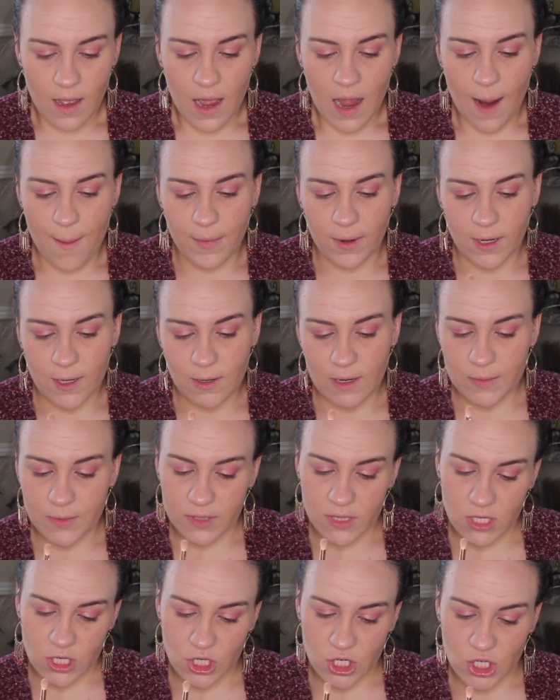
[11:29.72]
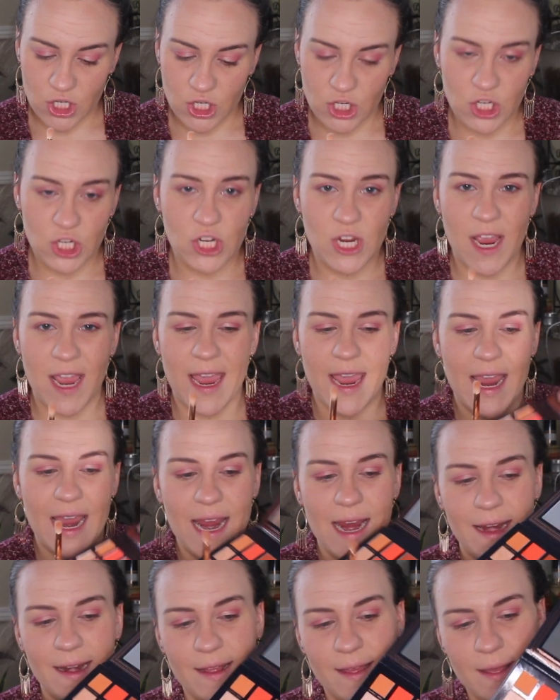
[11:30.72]
I'm going to go in with the
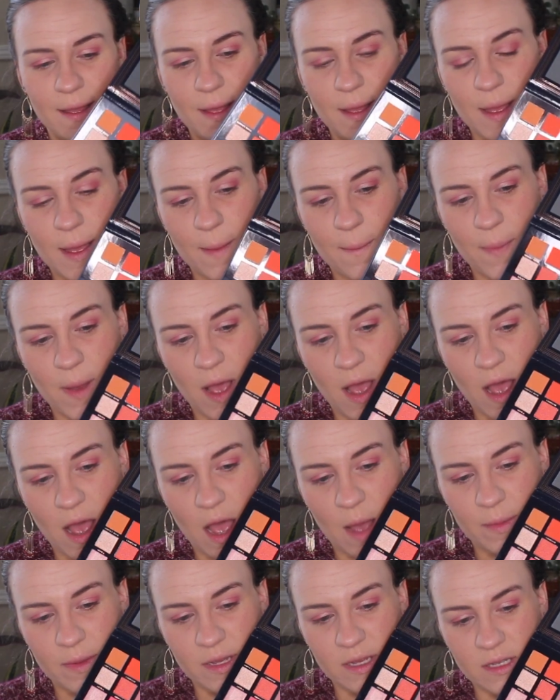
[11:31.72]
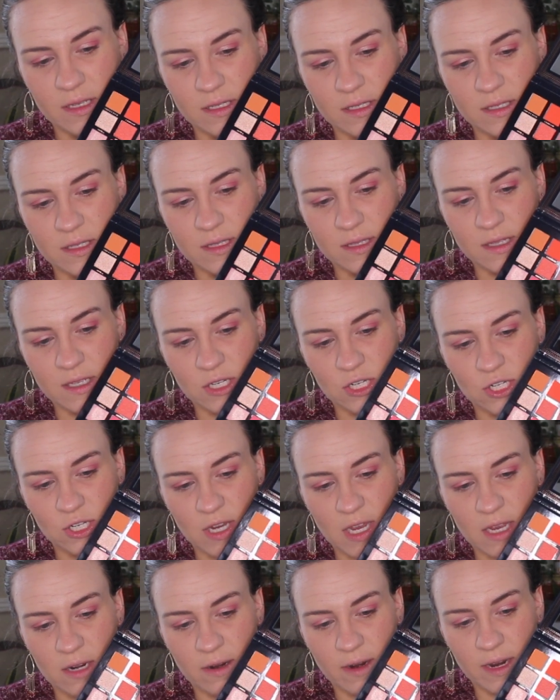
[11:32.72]
shade Bahamas, this
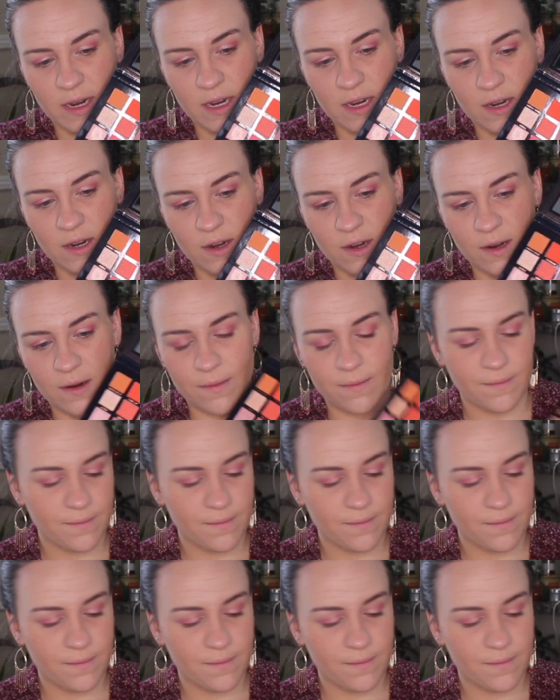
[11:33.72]
shade right here.